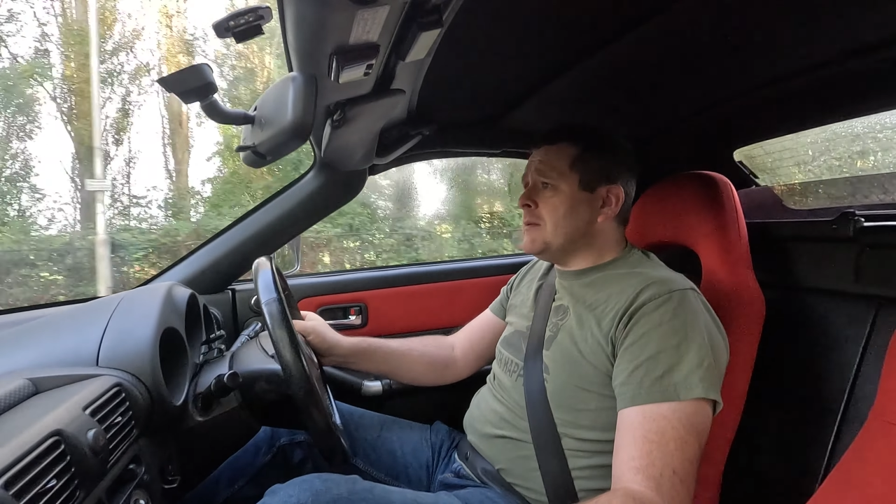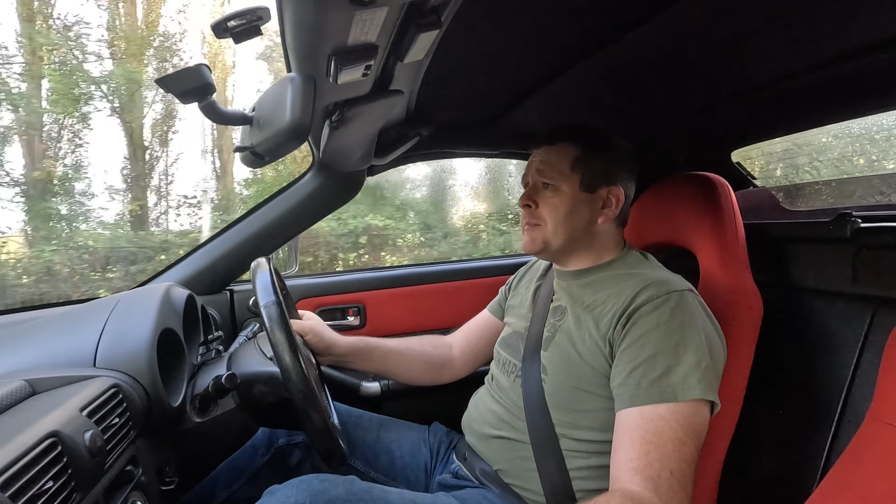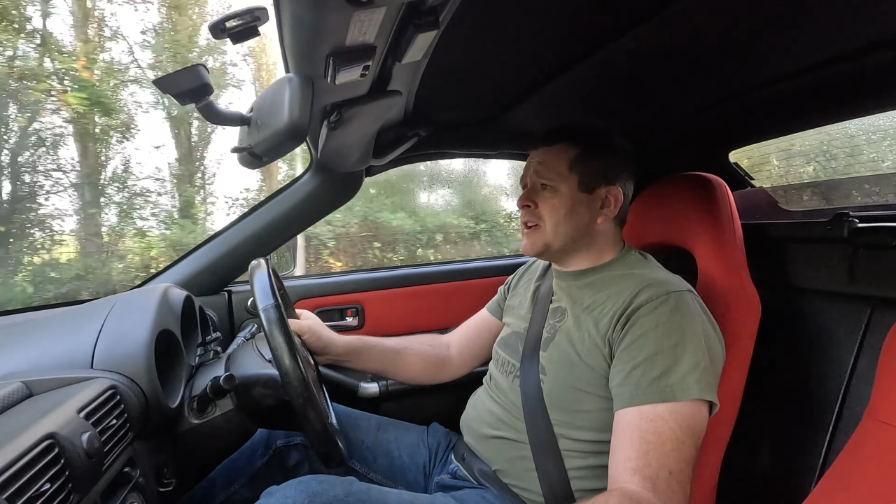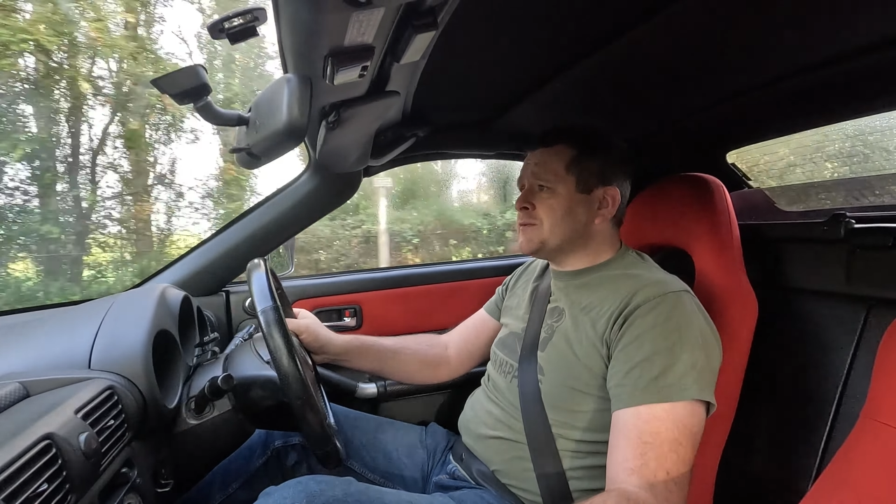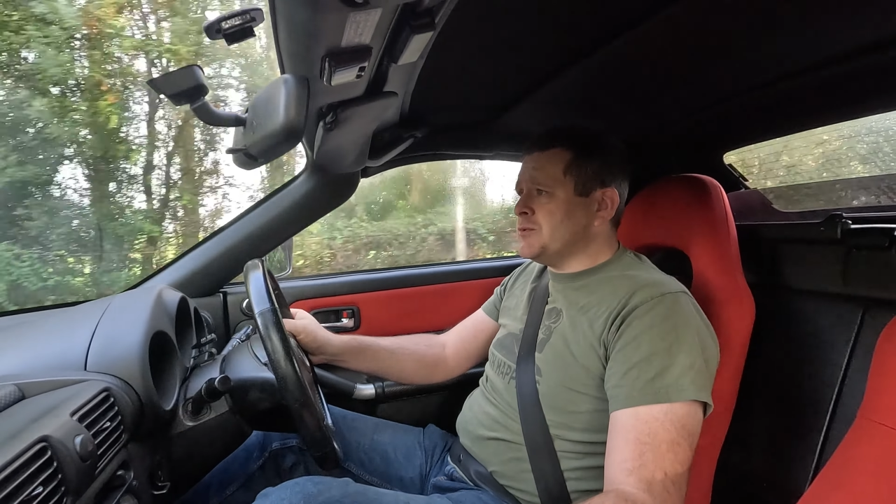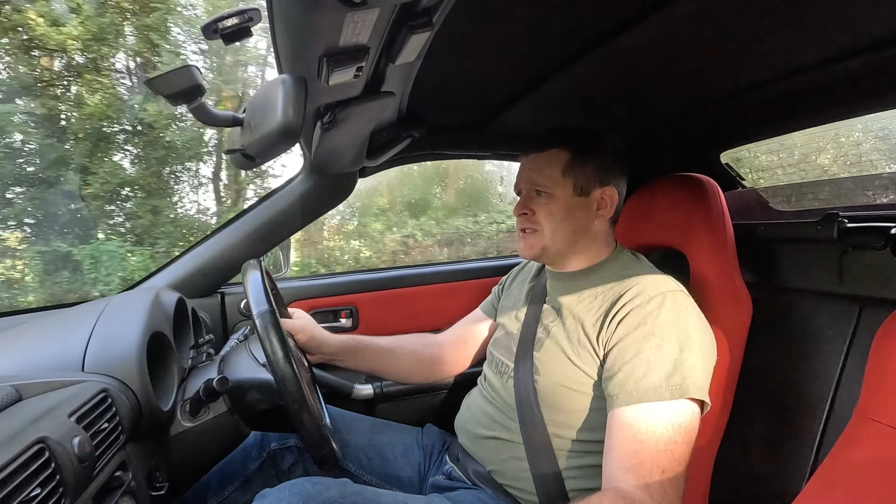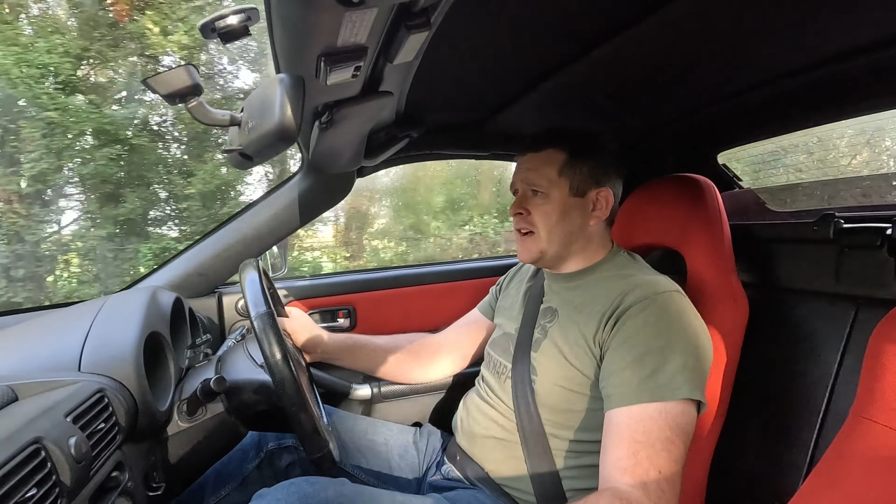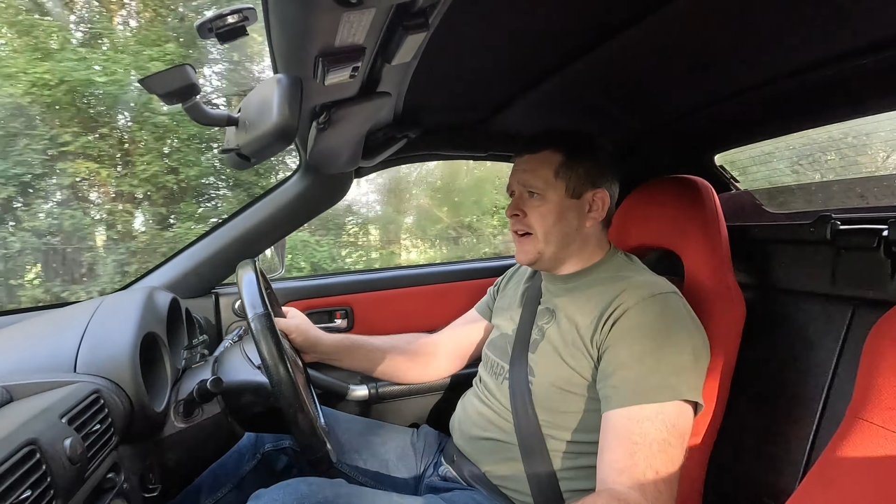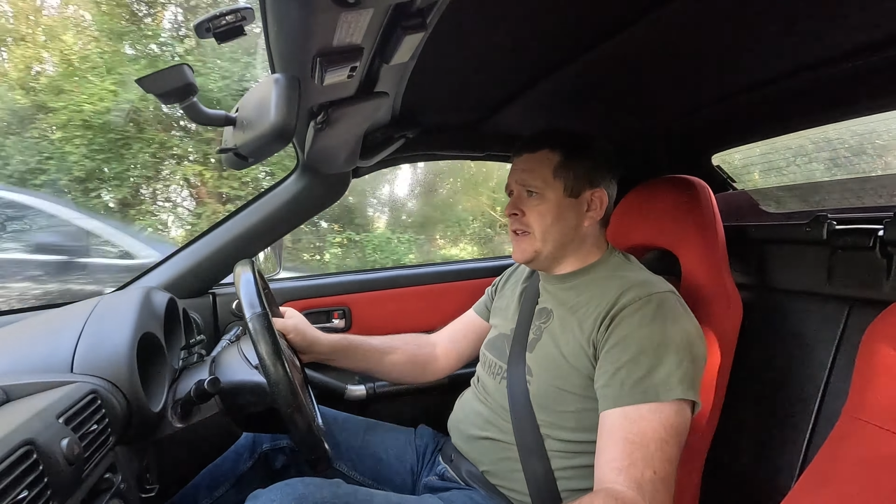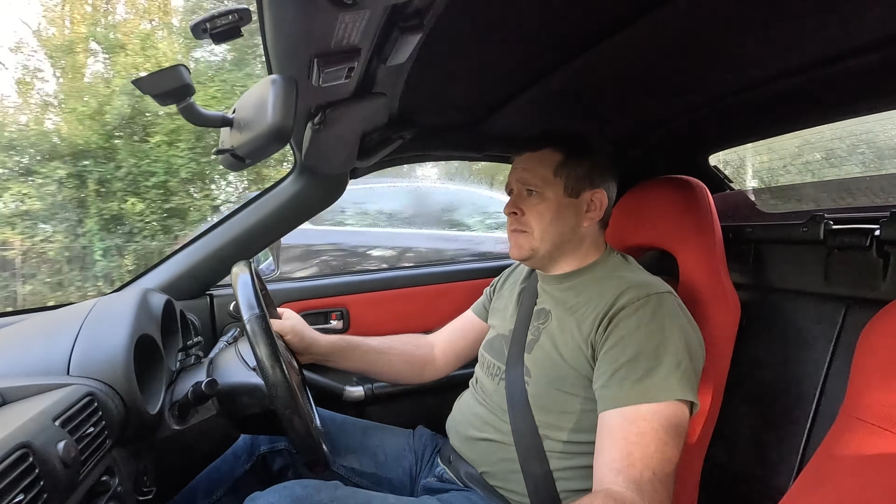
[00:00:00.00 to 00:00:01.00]
because of all the
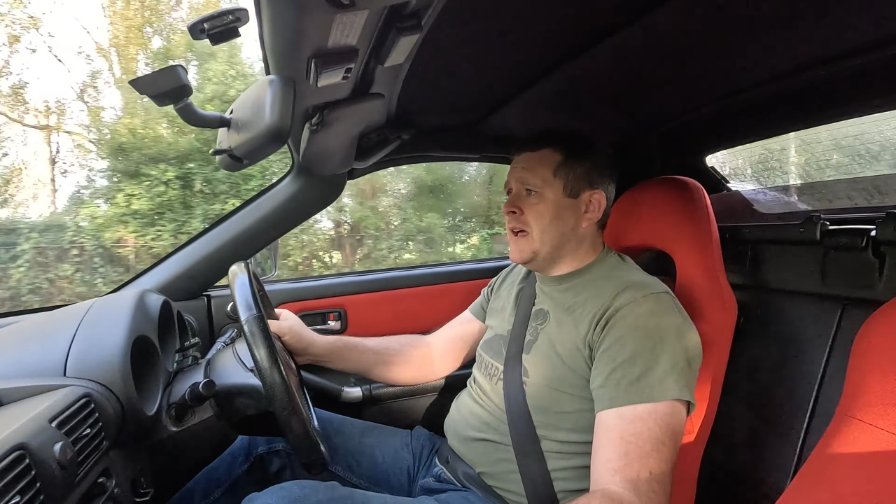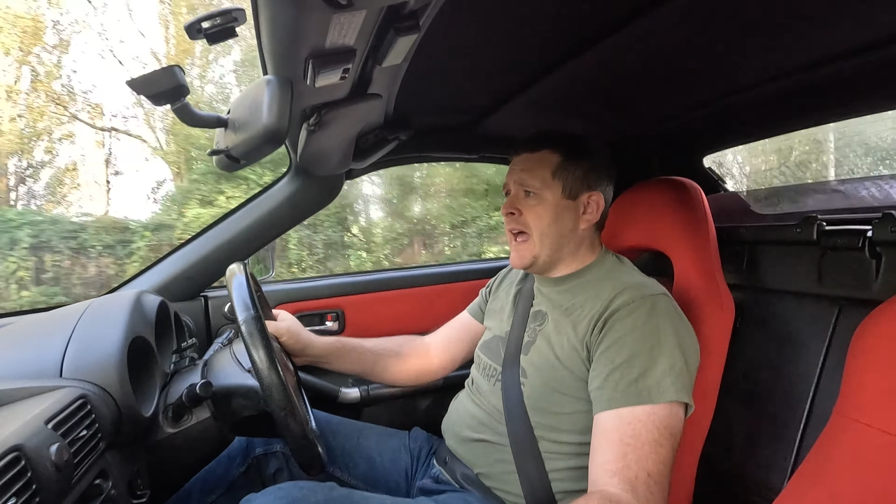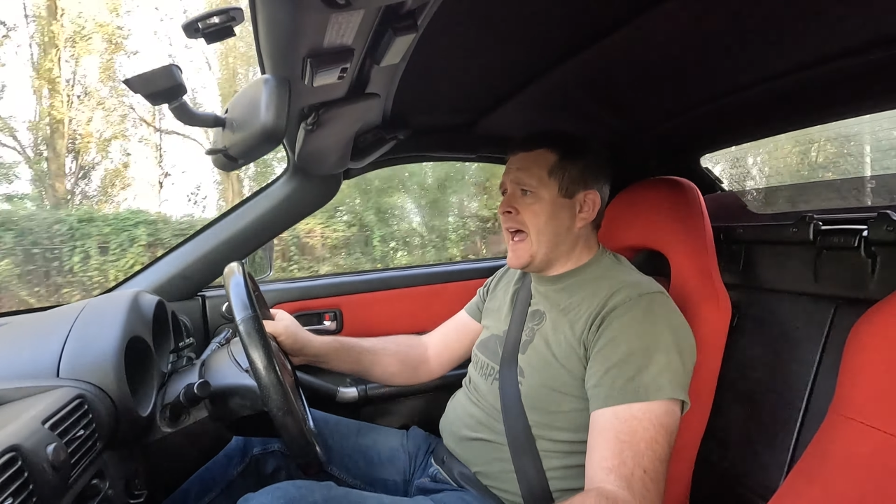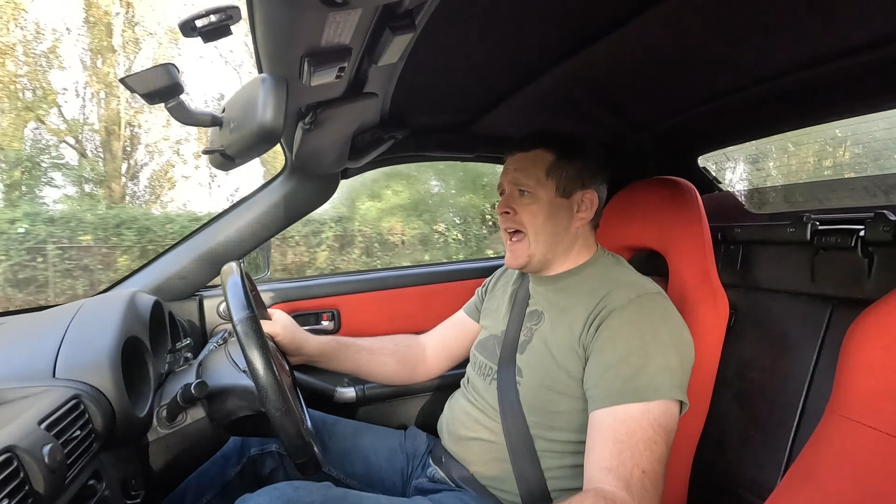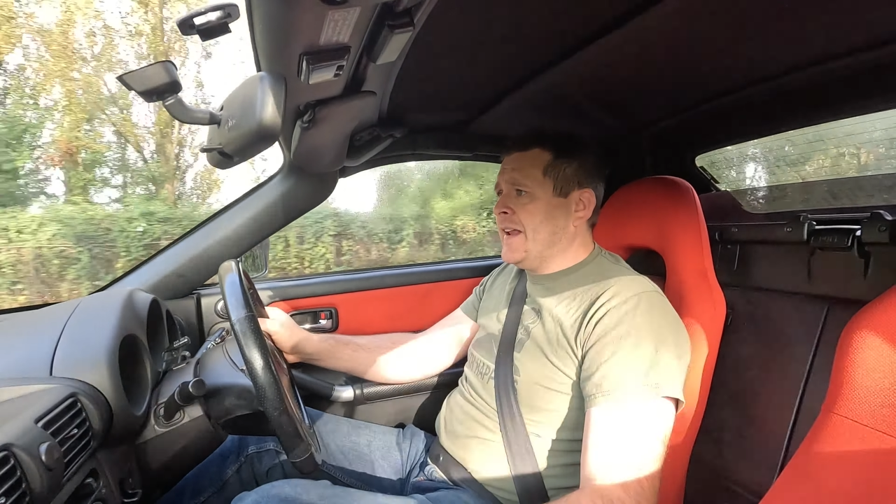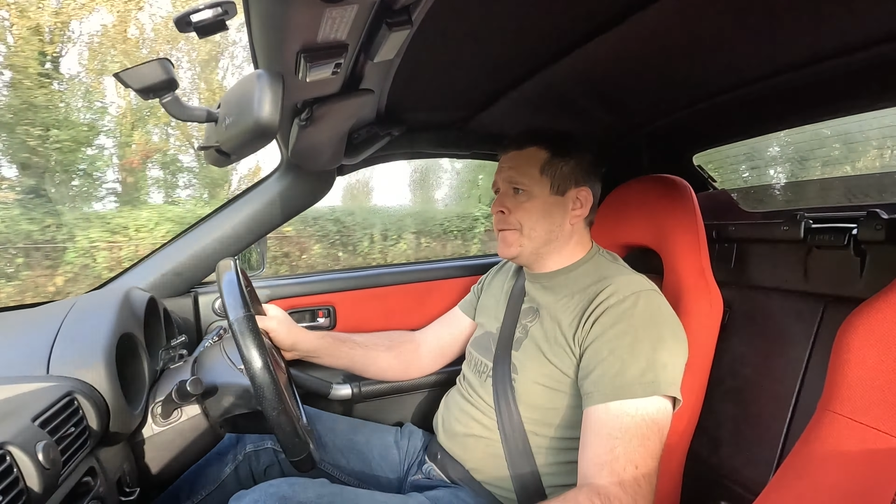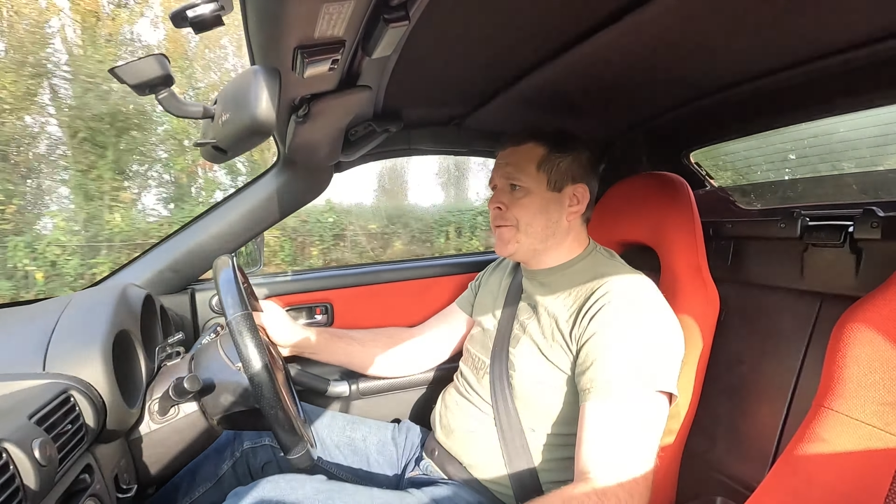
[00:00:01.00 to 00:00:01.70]
time and